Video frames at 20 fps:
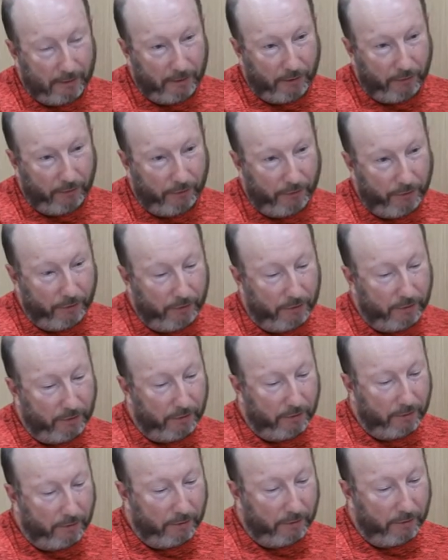
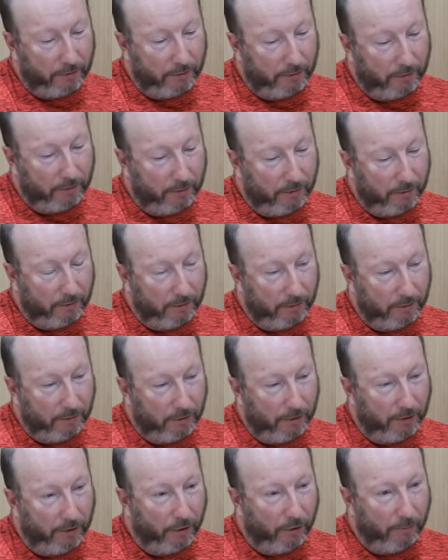that
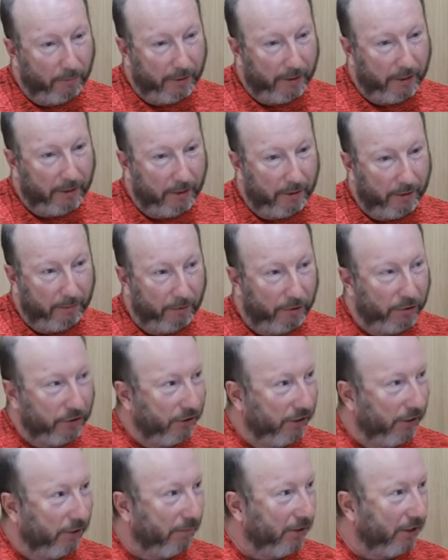the Armenian community,
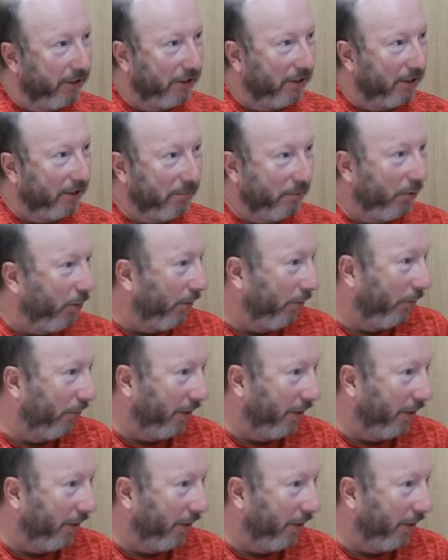the Armenian diaspora, whoever